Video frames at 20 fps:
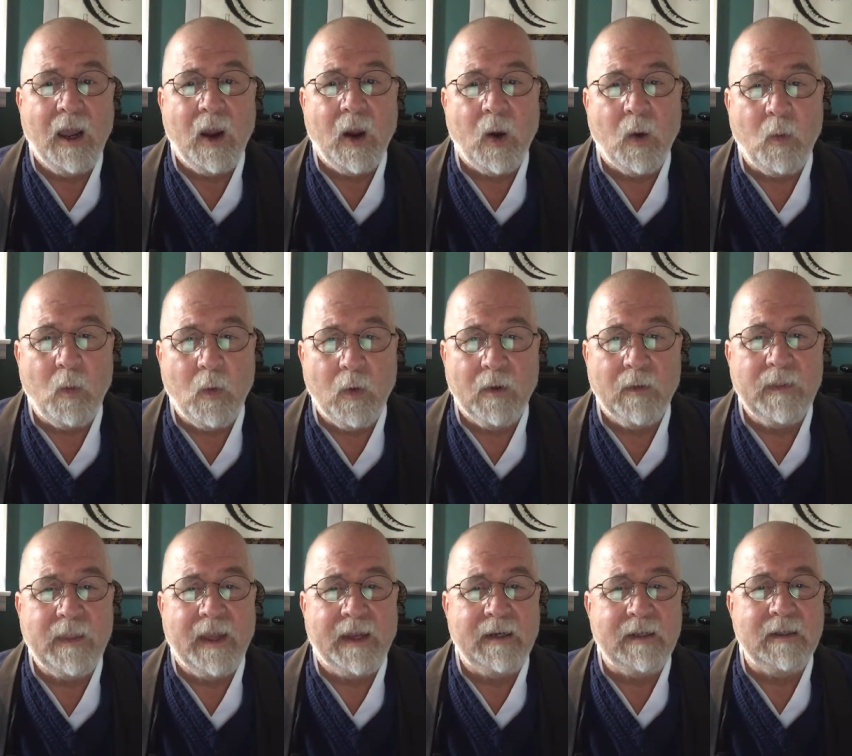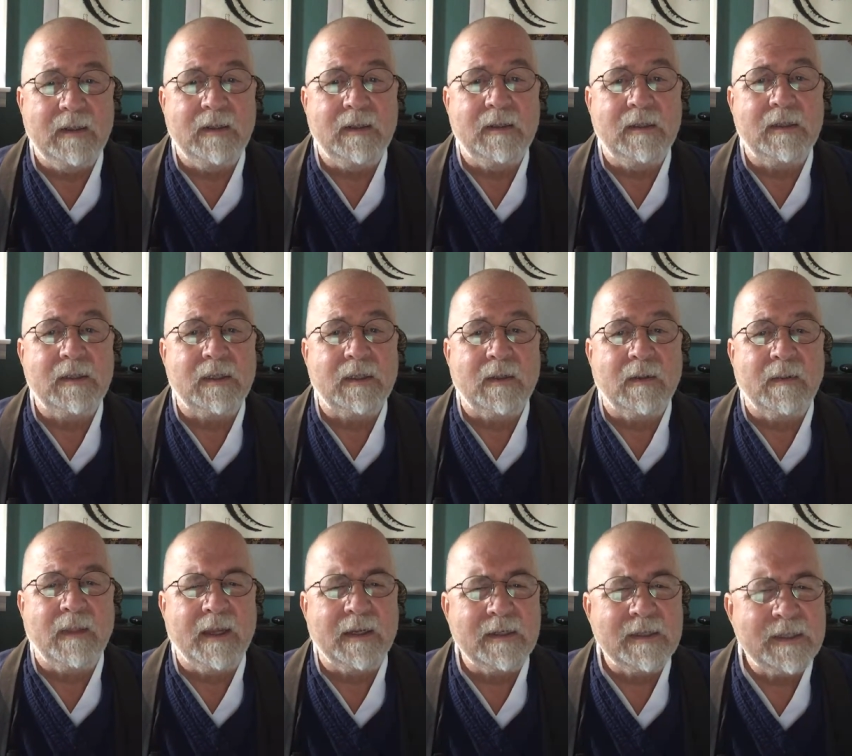a word that is,
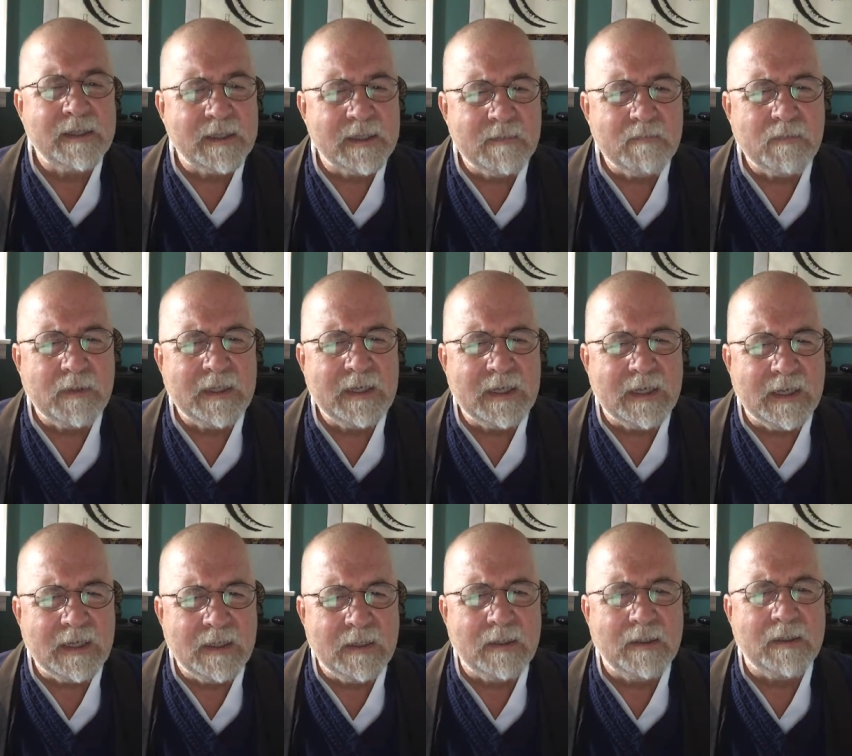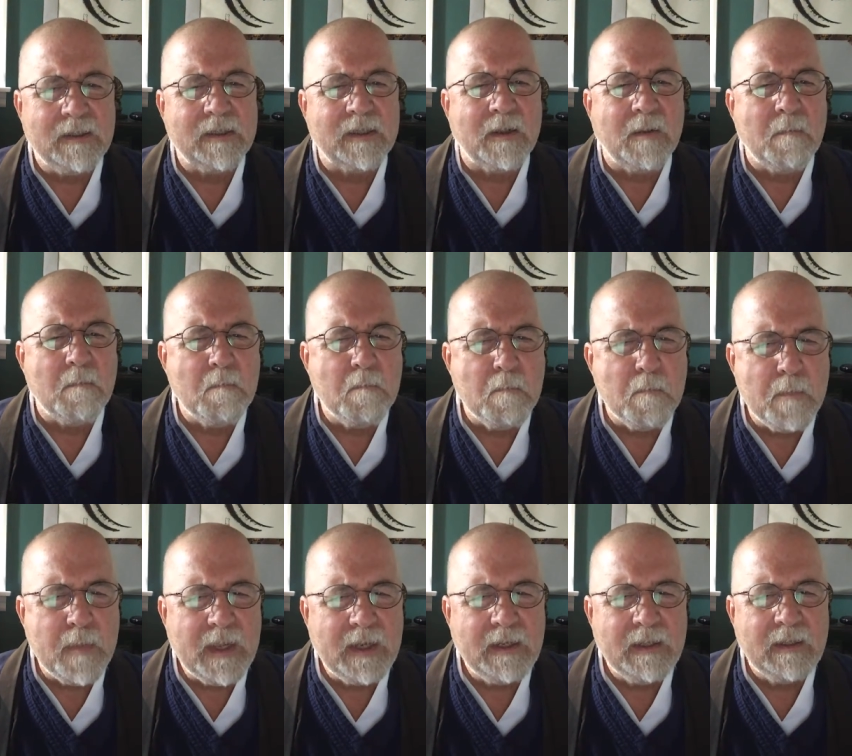that simply is
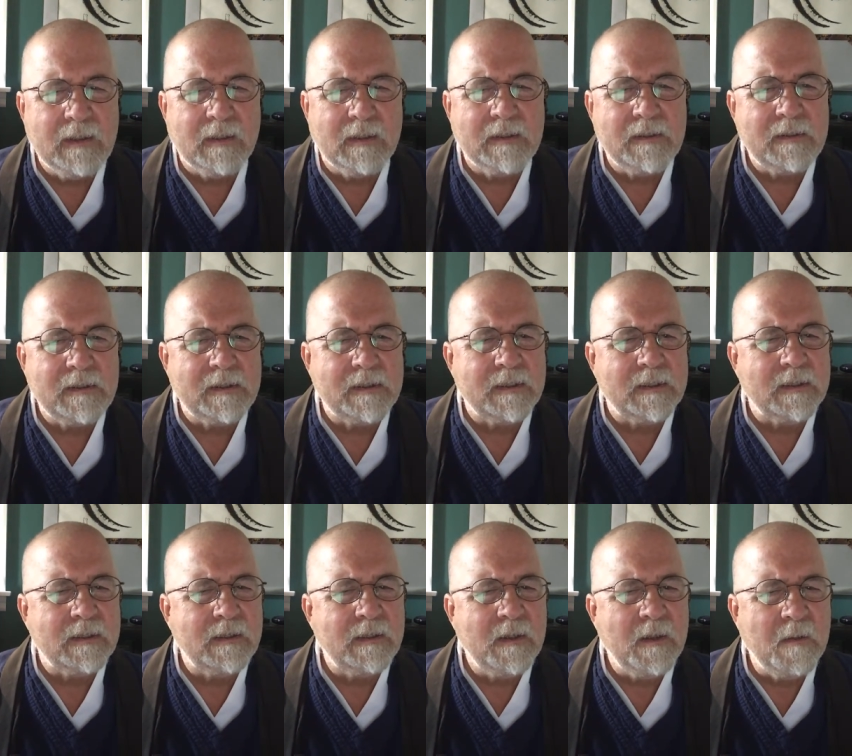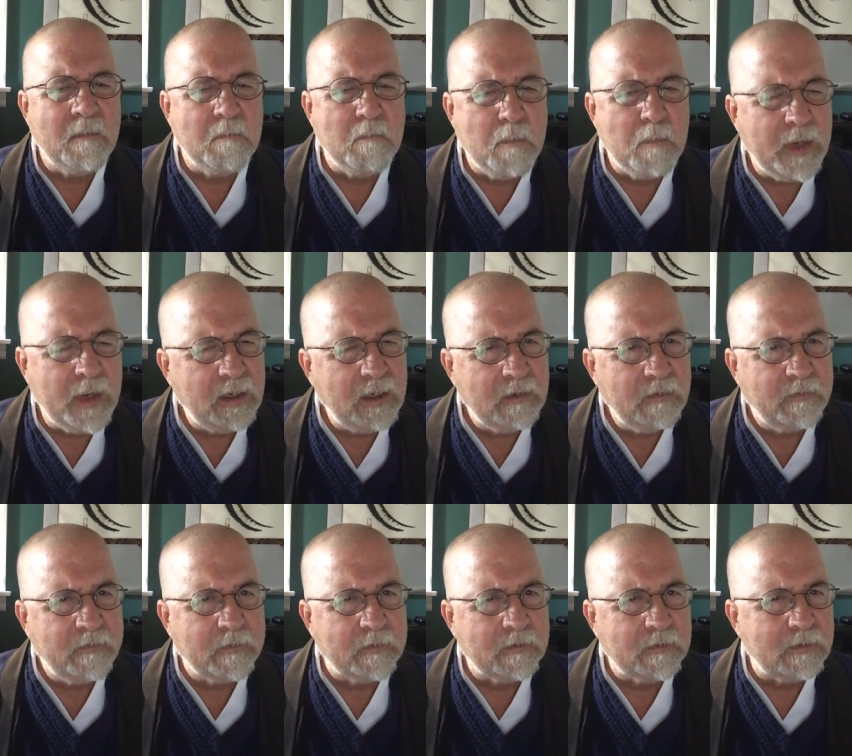meaningless,
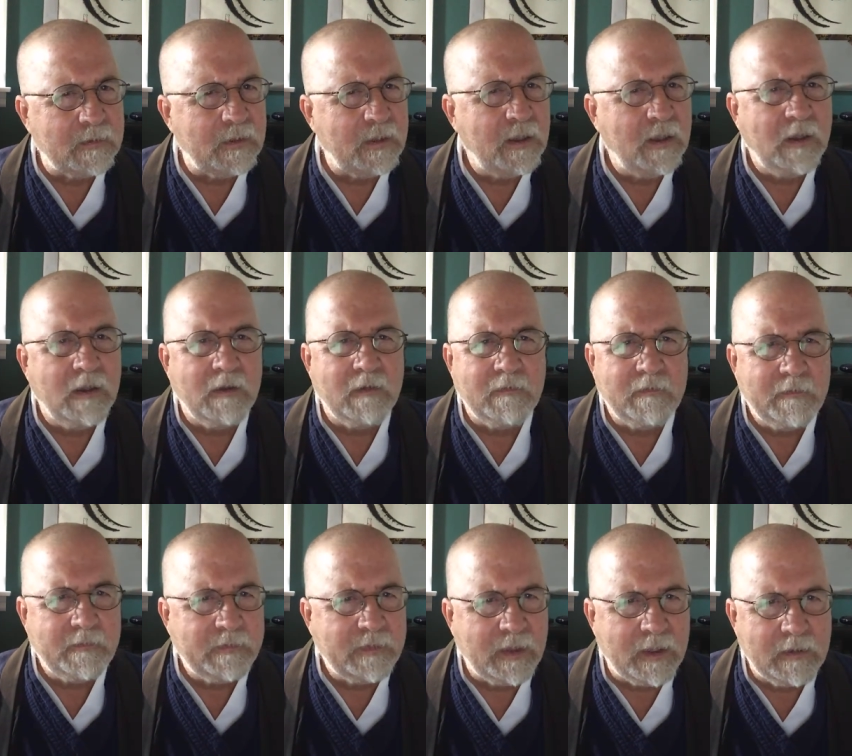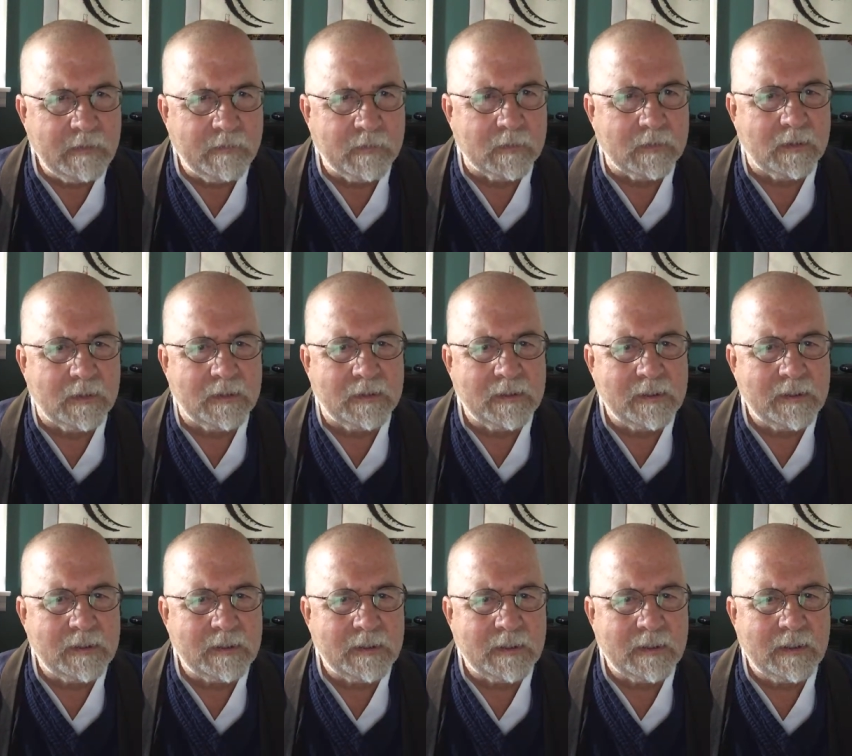meaningful,
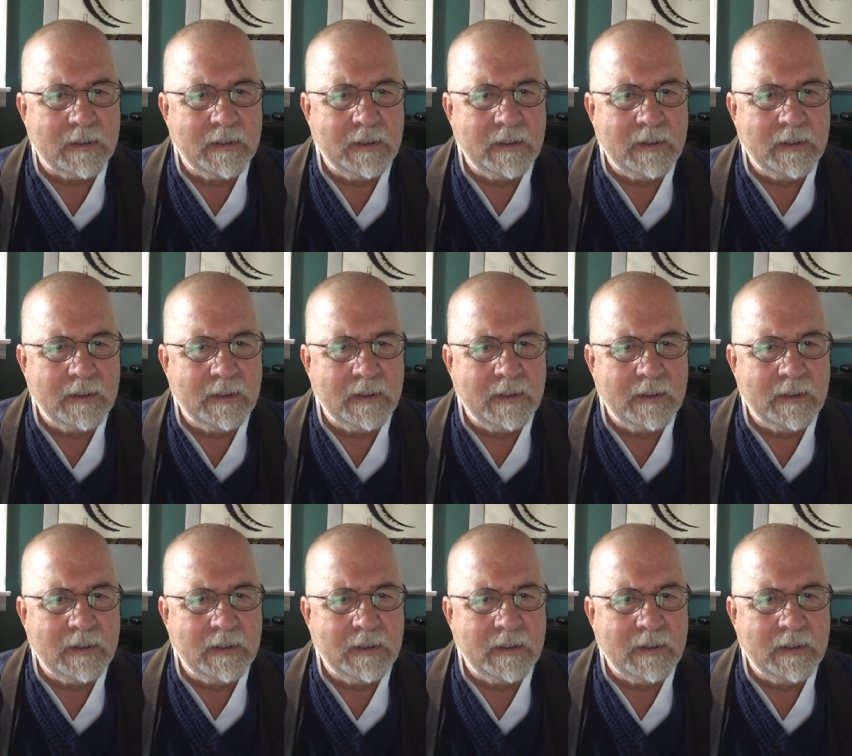flavorless,